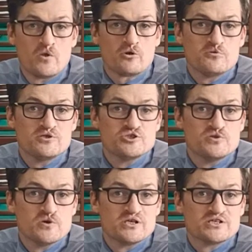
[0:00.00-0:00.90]
Not only do
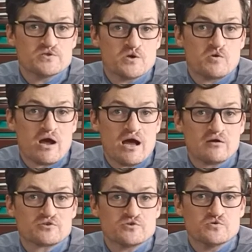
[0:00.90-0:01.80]
you need to know
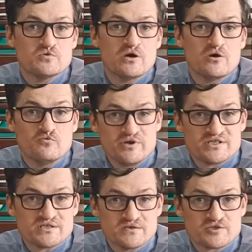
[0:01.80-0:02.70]
how to
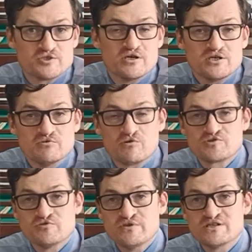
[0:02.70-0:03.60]
research, you
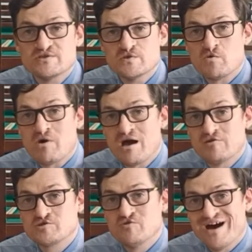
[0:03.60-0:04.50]
also need to know
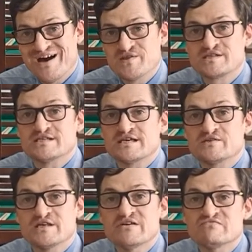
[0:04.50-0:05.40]
how to
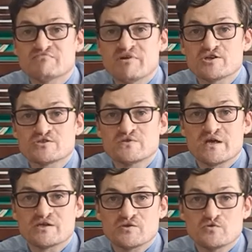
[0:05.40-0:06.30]
annotate the information
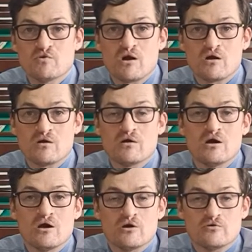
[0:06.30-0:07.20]
that you
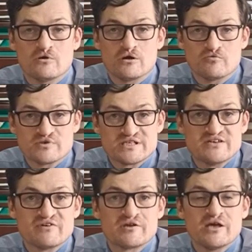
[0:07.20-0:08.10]
are uh,
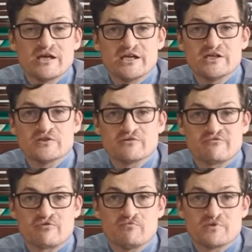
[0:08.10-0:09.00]
receiving, either
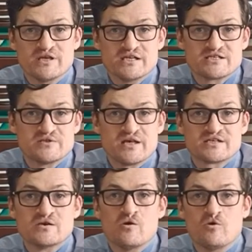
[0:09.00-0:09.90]
from the
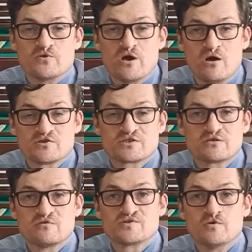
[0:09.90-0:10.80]
internet or the
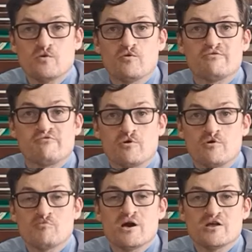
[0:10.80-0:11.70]
articles or
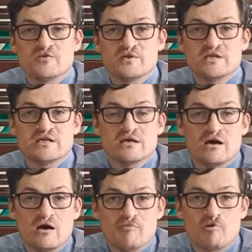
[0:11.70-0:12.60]
from the
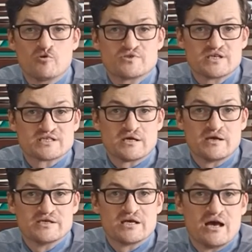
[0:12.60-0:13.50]
opposing
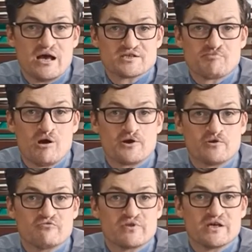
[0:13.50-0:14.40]
side as part
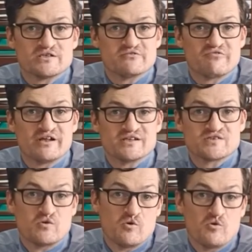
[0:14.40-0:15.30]
of their
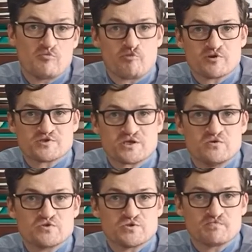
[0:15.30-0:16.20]
defense or
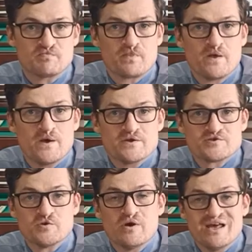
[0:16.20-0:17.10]
prosecution.
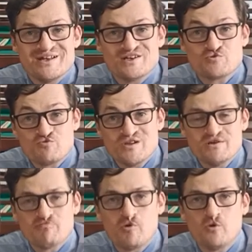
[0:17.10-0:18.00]
So it is really
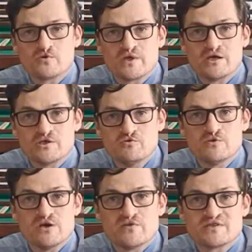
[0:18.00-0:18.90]
important that you
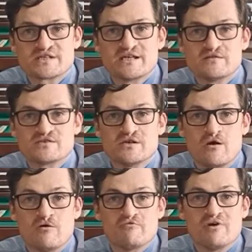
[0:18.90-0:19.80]
learn the skills
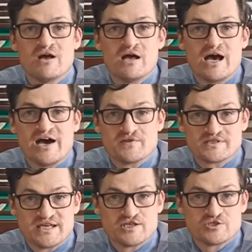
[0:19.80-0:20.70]
of
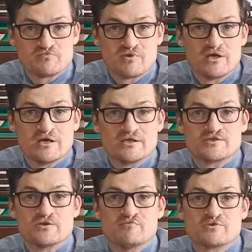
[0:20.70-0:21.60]
annotation in
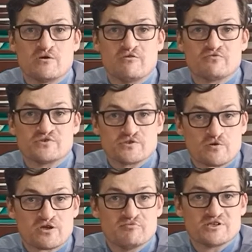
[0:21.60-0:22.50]
terms of the
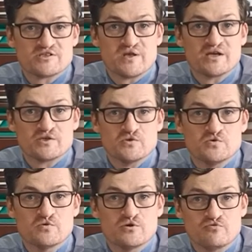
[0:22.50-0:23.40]
documents that
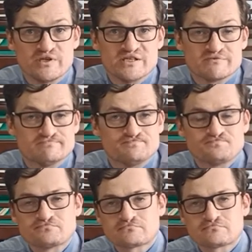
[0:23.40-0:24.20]
you read.